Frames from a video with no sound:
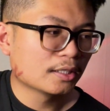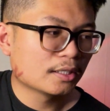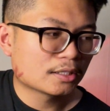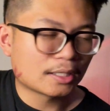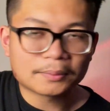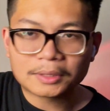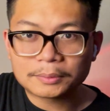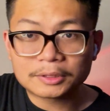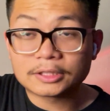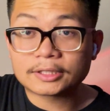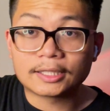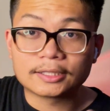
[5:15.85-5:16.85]
Sometimes
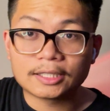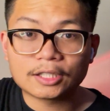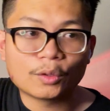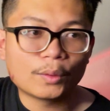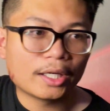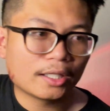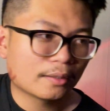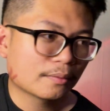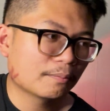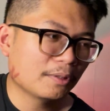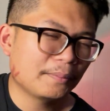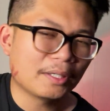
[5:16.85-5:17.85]
it's gonna take a while,
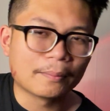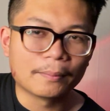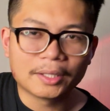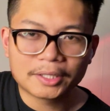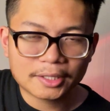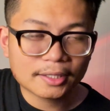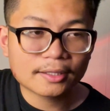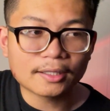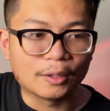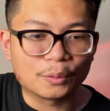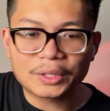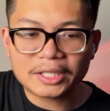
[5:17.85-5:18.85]
maybe a month,
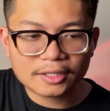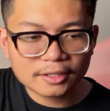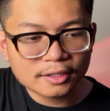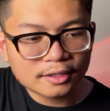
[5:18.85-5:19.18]
a week,